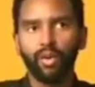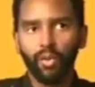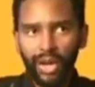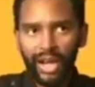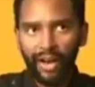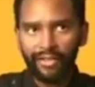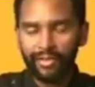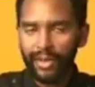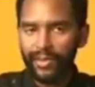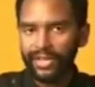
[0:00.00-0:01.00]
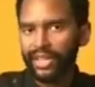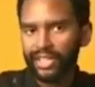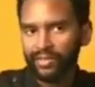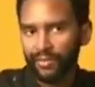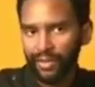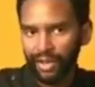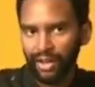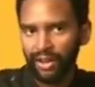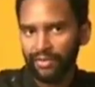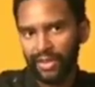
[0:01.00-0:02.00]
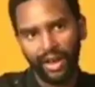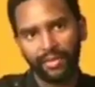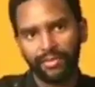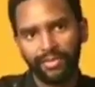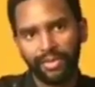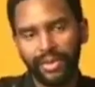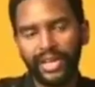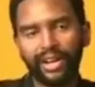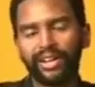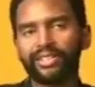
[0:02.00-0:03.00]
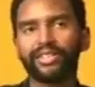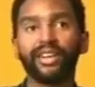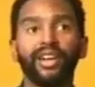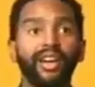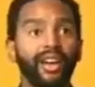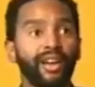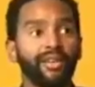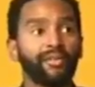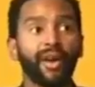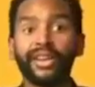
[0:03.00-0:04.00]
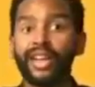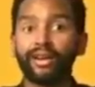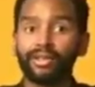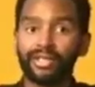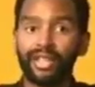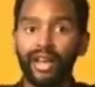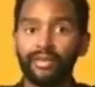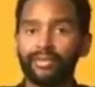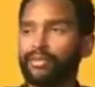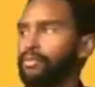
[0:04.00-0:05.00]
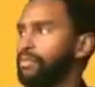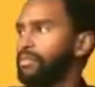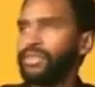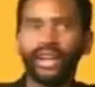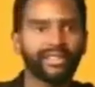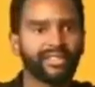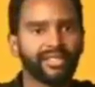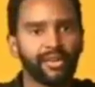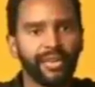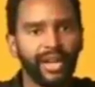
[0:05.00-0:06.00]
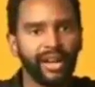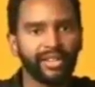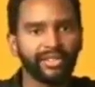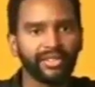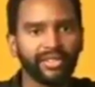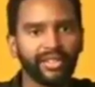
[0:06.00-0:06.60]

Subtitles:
We have to be protective of them because right now it's them, next it's going to be us.